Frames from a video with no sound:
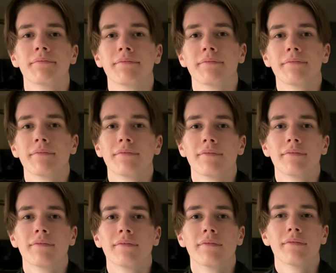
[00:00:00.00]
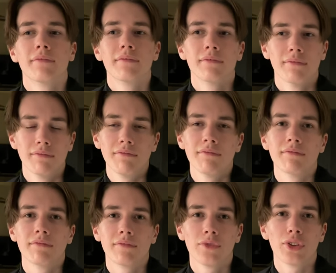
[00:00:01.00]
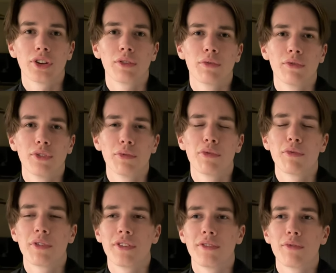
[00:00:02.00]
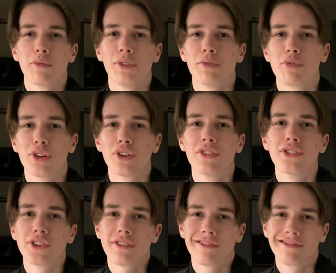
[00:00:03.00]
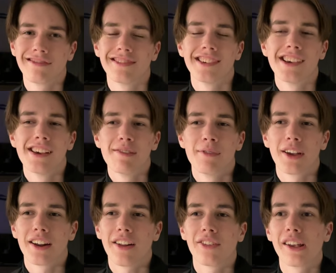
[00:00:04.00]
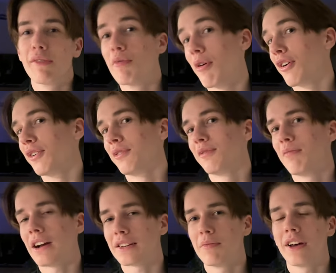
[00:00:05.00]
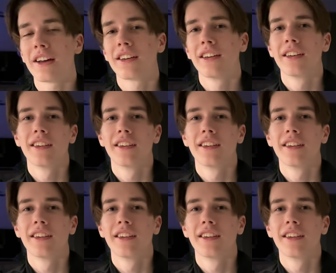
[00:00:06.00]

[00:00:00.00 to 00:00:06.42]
Feeling pretty good though so far. Mm-hmm. Two feel, games in. Feel we'll be we'll be pretty good this year. Yeah. We got another game tomorrow, back to back.